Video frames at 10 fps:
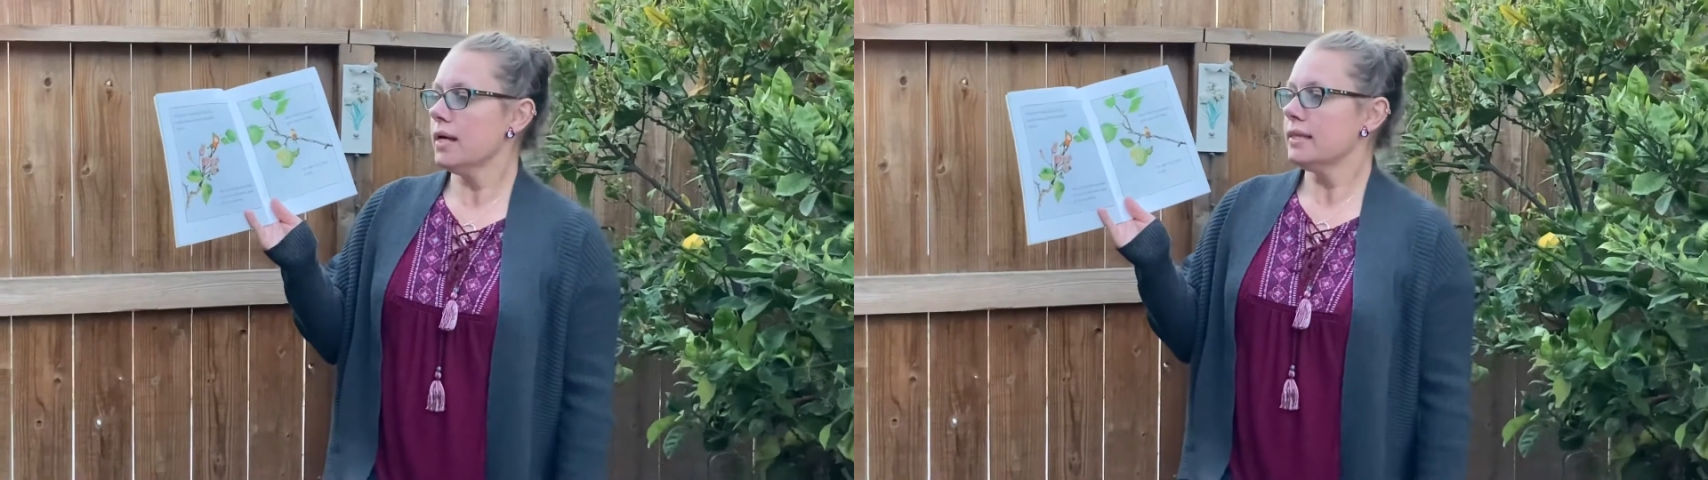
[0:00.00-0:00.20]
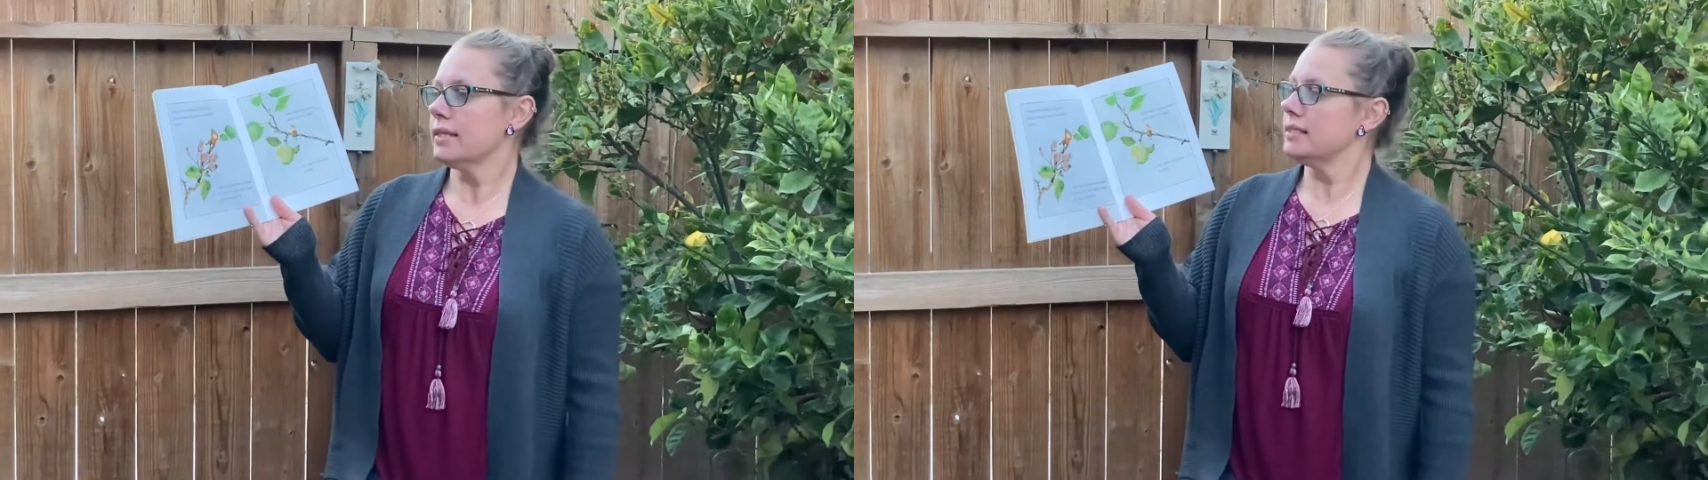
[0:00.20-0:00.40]

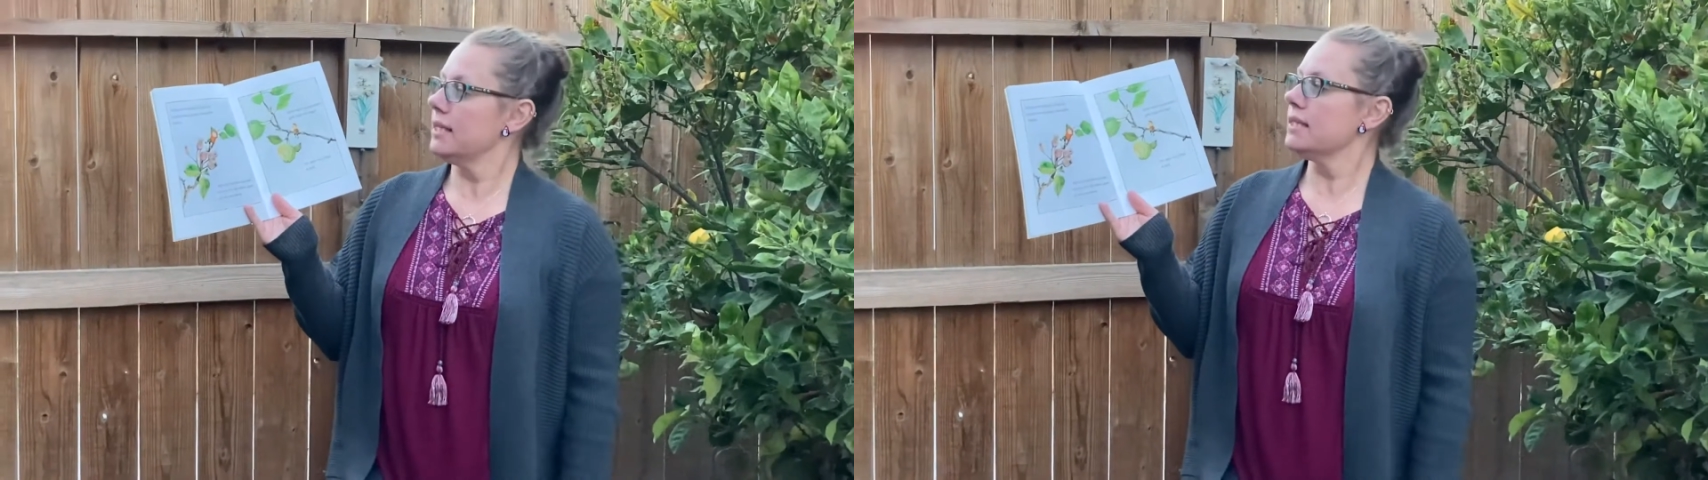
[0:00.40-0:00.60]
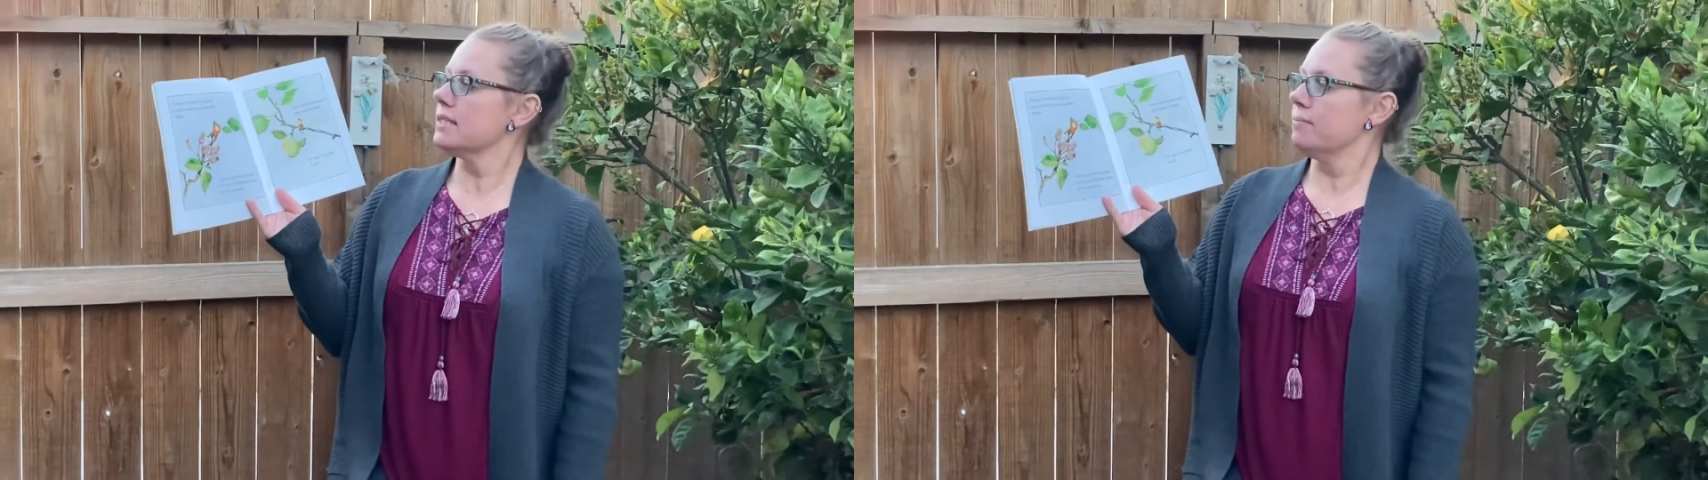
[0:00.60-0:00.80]
they take
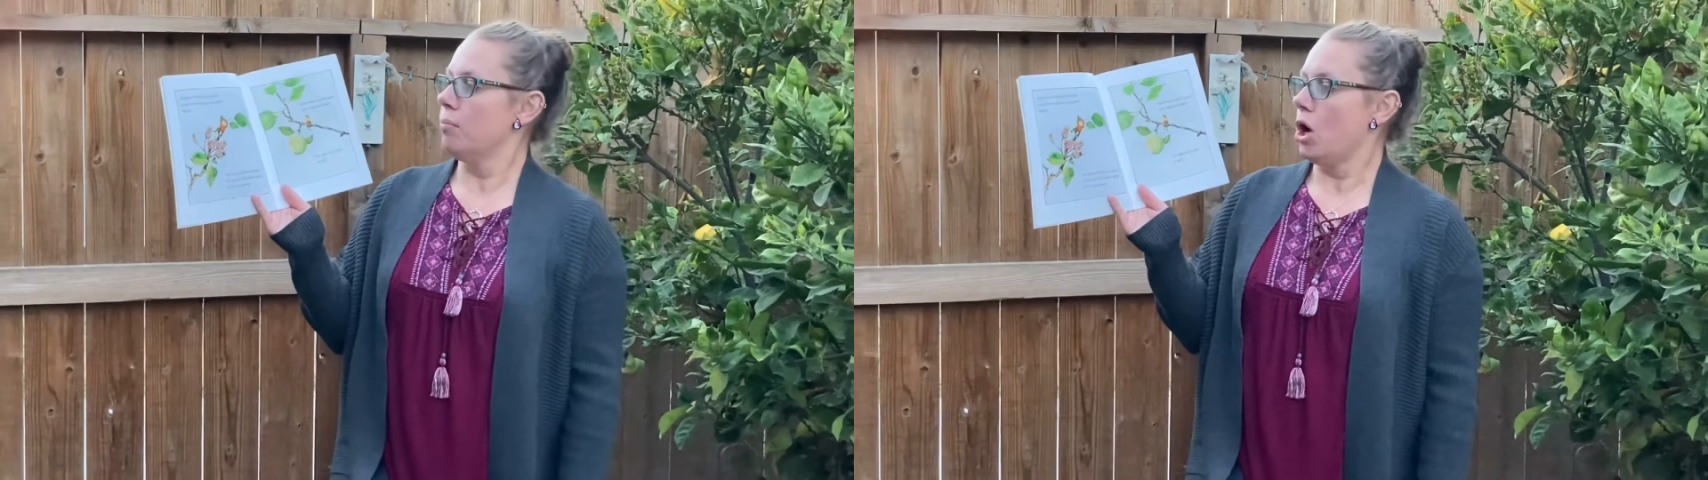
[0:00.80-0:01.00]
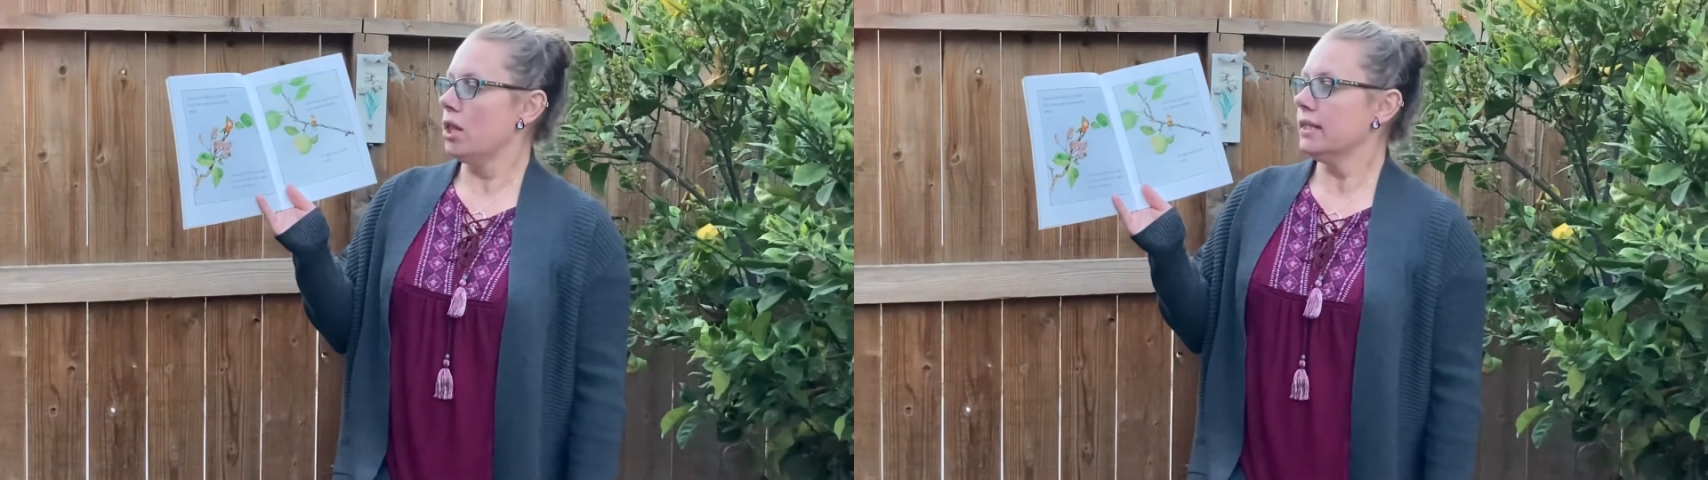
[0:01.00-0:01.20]
some
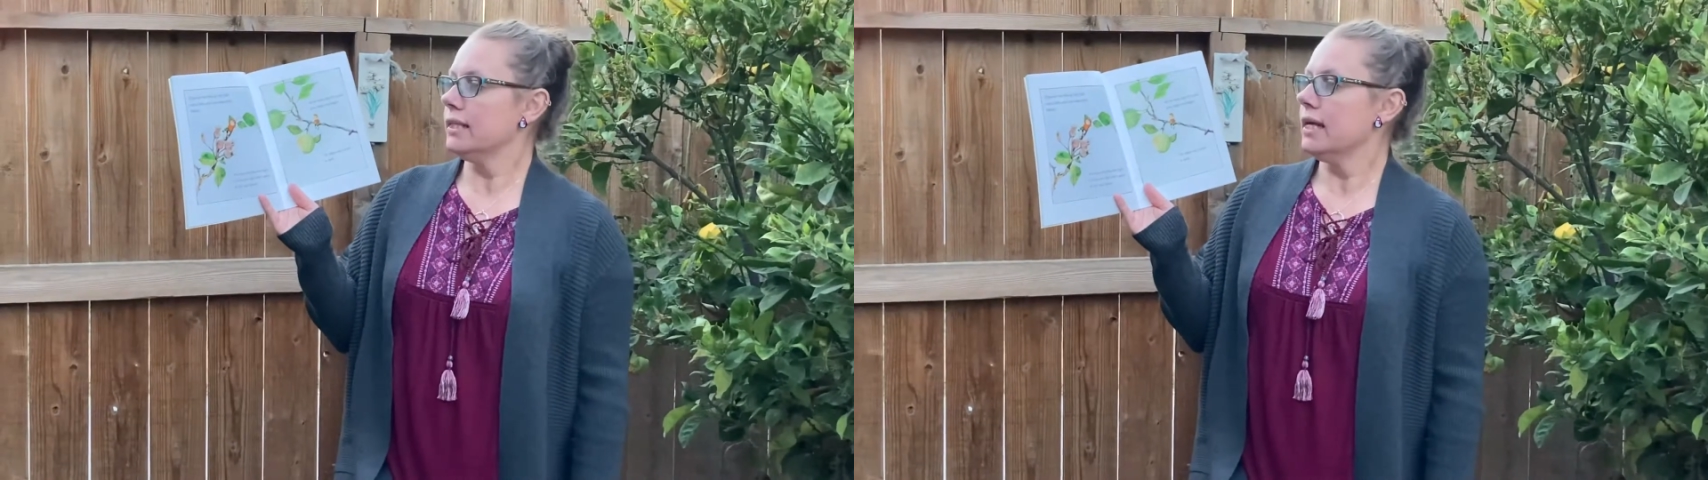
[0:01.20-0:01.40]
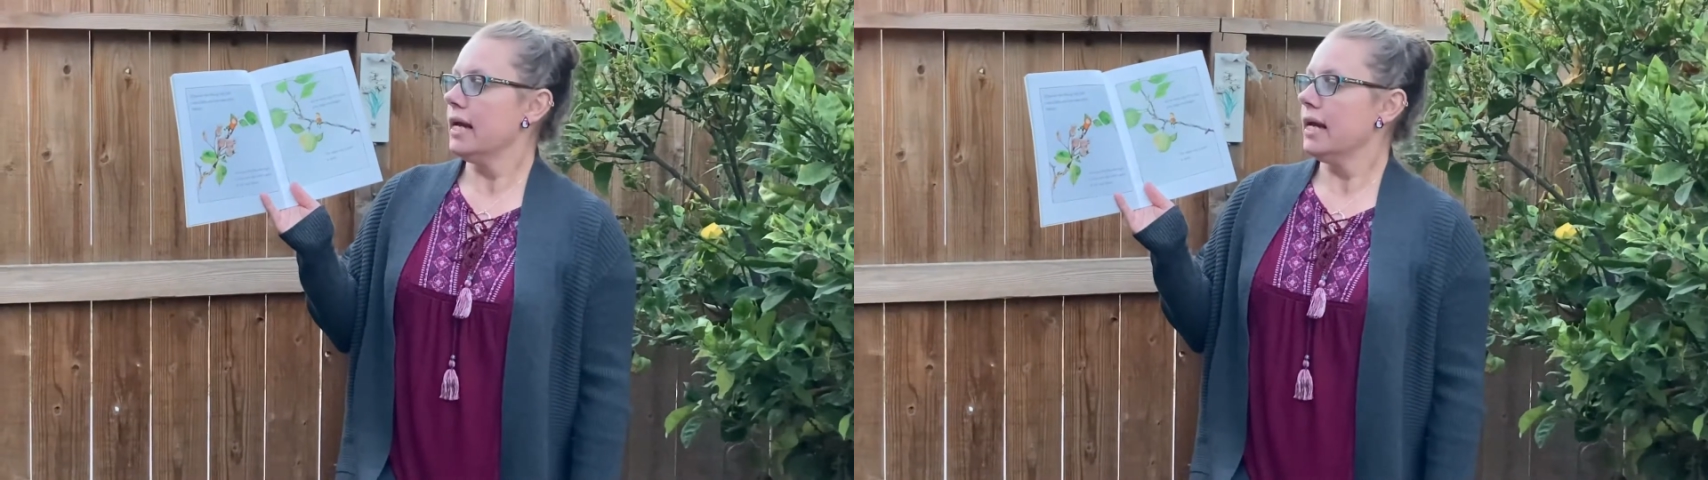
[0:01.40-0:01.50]
pollen